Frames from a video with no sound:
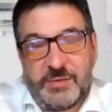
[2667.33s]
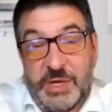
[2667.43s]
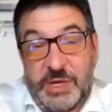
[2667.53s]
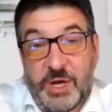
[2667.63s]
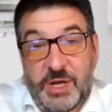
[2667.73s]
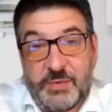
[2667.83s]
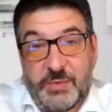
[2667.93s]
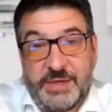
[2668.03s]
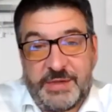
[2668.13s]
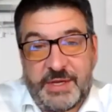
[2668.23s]

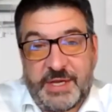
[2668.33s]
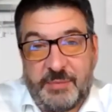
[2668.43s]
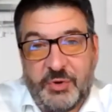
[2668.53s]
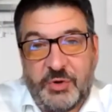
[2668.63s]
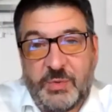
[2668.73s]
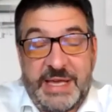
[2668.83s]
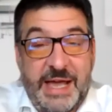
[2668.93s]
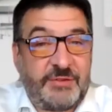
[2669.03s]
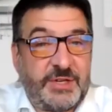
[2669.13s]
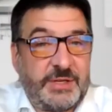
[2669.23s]
with a couple. We
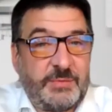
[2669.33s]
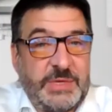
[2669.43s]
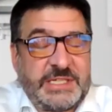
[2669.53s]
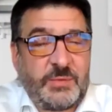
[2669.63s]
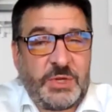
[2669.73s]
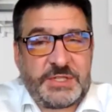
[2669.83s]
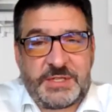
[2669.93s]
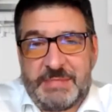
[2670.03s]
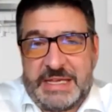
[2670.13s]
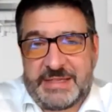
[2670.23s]
didn't want
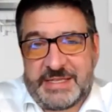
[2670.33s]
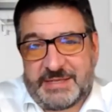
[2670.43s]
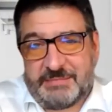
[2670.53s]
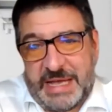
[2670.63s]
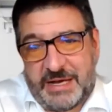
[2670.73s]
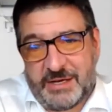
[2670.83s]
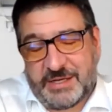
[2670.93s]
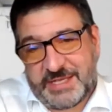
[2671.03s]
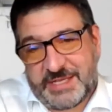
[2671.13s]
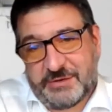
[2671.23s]
to make this about a
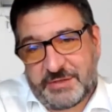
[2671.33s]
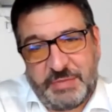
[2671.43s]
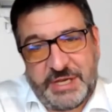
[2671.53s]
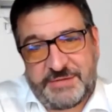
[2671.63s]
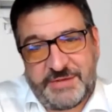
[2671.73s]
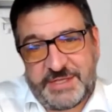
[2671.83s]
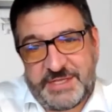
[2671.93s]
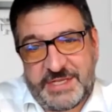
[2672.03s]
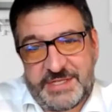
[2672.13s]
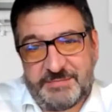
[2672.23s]
sales pitch for the
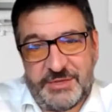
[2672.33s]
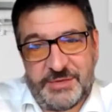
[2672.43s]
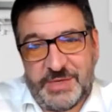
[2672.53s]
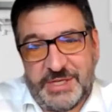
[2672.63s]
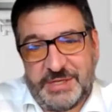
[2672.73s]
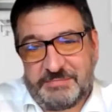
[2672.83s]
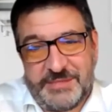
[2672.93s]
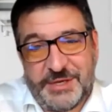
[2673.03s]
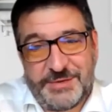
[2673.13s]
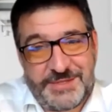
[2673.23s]
system that we
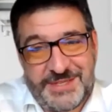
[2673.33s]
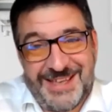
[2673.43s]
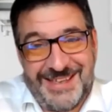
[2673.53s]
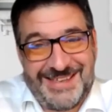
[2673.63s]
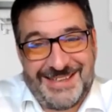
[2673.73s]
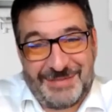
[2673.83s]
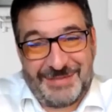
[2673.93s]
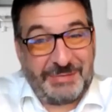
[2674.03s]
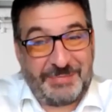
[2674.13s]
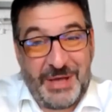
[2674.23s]
use, to
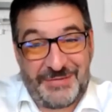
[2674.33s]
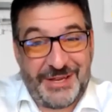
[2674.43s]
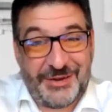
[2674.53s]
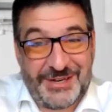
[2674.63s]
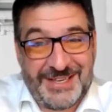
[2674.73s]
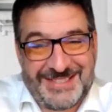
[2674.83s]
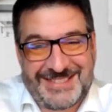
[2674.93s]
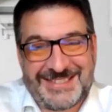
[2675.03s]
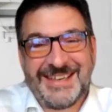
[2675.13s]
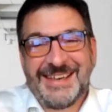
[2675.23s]
be perfectly honest,
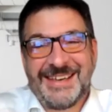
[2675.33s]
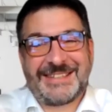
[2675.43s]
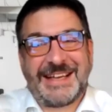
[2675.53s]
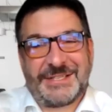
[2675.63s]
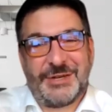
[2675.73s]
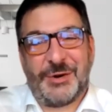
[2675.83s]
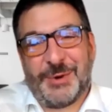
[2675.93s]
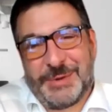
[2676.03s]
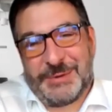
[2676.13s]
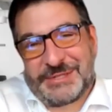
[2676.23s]
because that's not
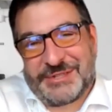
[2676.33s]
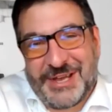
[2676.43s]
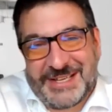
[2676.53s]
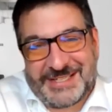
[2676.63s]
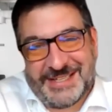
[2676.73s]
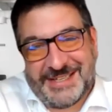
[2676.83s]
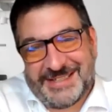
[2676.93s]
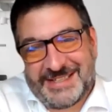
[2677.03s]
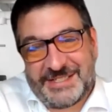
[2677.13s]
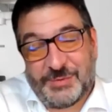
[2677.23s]
what we're trying
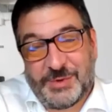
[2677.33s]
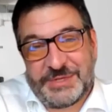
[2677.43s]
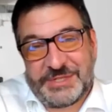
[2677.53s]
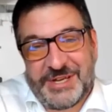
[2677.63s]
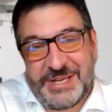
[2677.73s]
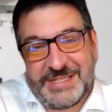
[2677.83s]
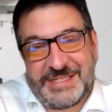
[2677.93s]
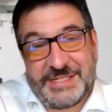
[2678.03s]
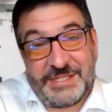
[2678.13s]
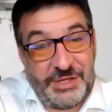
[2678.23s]

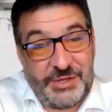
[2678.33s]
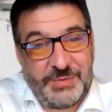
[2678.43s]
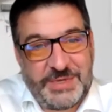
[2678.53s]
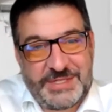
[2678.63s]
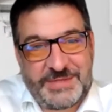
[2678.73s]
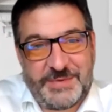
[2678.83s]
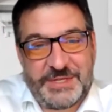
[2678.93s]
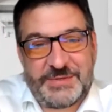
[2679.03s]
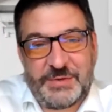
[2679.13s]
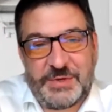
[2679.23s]
to do. We just
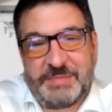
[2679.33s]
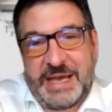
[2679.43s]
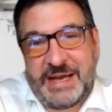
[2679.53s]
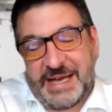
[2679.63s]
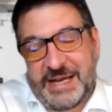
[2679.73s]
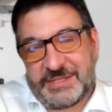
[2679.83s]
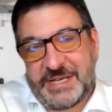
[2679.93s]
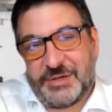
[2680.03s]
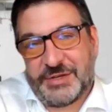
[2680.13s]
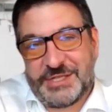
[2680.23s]
wanted to talk about how
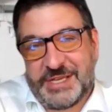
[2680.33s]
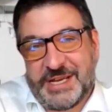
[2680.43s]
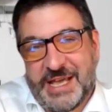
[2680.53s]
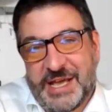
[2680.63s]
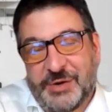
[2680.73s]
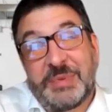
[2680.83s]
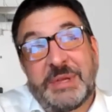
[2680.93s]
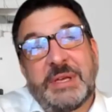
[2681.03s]
technology can help.